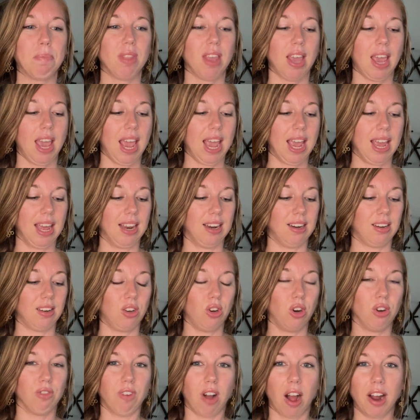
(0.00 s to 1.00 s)
and
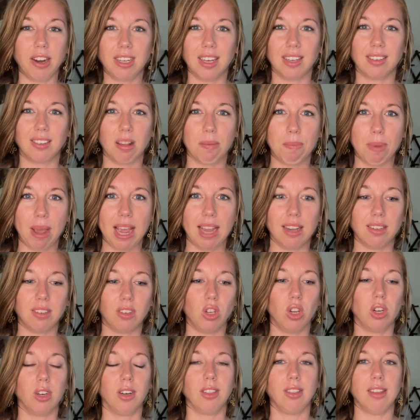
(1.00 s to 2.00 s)
your vodka is the base,
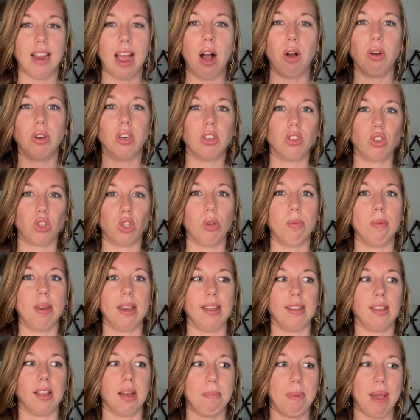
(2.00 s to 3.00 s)
you're now
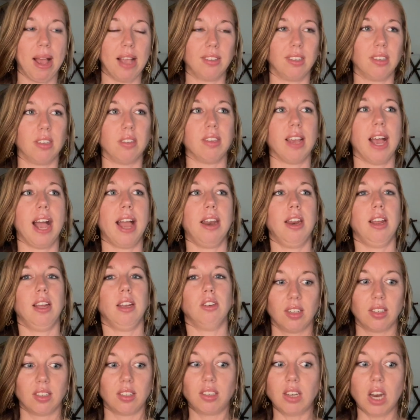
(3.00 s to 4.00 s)
consuming the
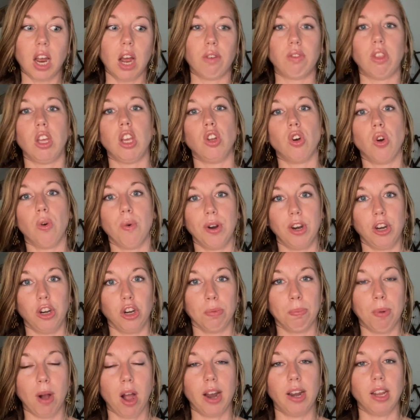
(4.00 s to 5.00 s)
pesticided stuff that you don't want in
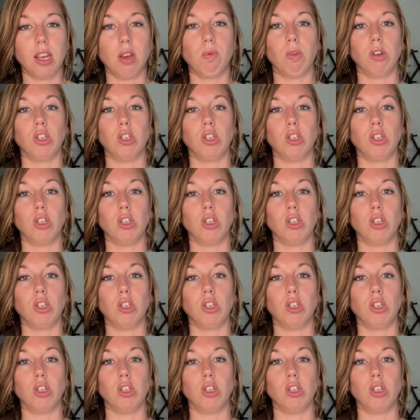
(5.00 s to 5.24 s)
your body,